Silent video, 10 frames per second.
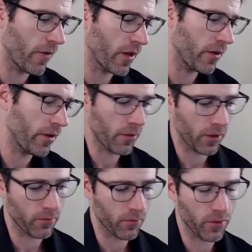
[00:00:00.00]
effectively,
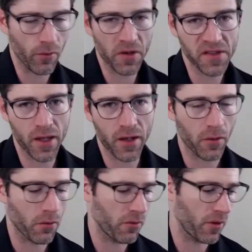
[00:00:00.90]
like with the words and and
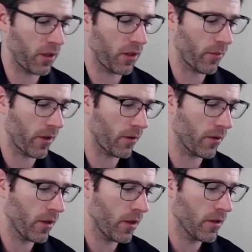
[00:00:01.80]
or, we're thinking
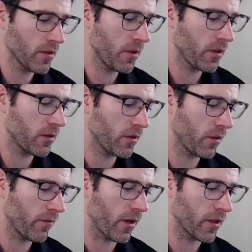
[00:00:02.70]
about something to
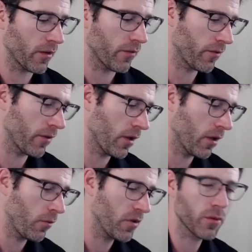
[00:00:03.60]
the effect of
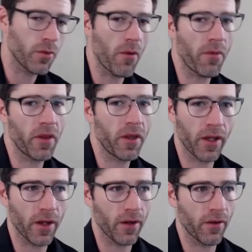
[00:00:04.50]
what's the
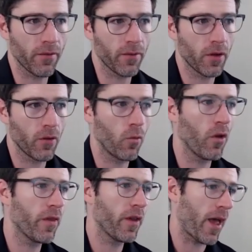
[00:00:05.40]
probability of
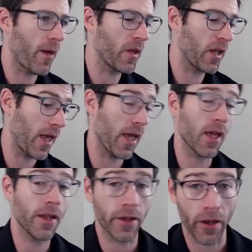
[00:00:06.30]
one thing happening
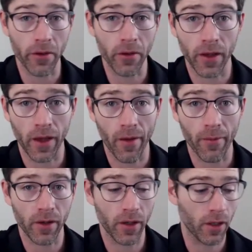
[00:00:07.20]
and another thing
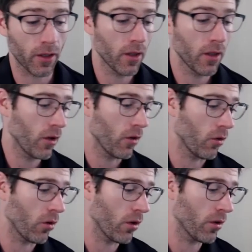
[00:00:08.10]
happening,
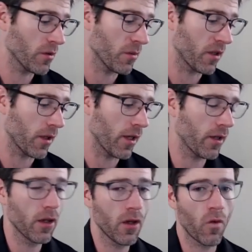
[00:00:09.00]
or something
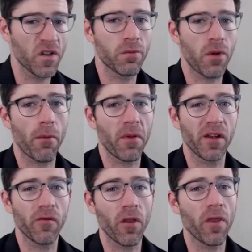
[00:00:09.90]
like, what's the
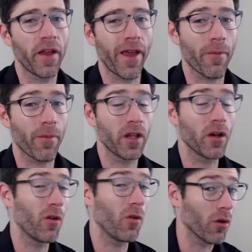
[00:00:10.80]
probability of one thing happening
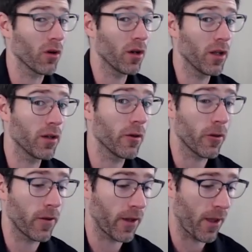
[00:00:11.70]
or
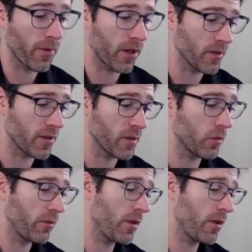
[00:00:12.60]
another thing happening? And so that's what we